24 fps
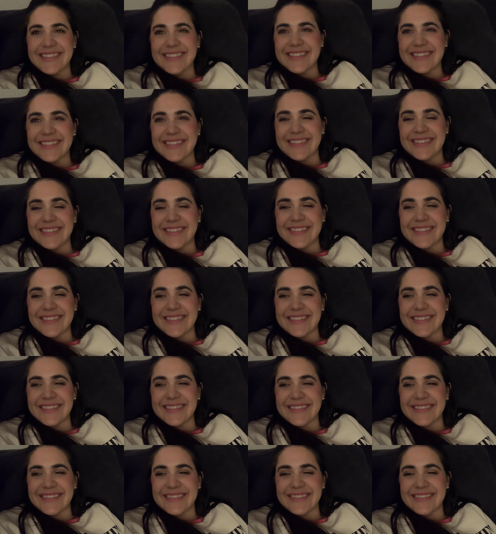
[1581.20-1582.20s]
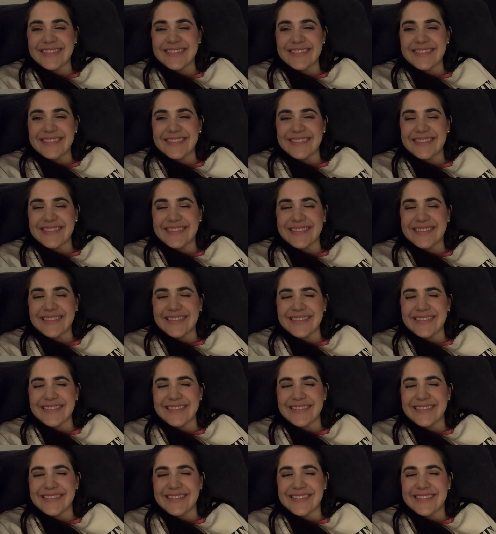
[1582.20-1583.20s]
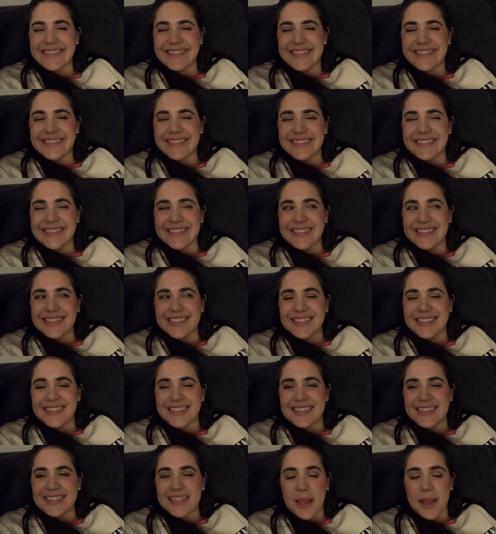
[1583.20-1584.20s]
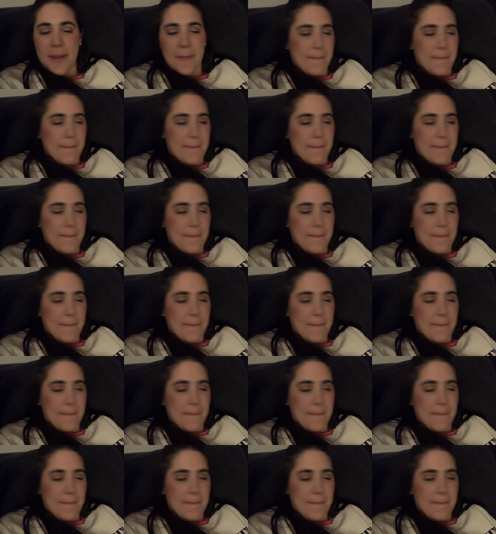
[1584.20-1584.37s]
(silence)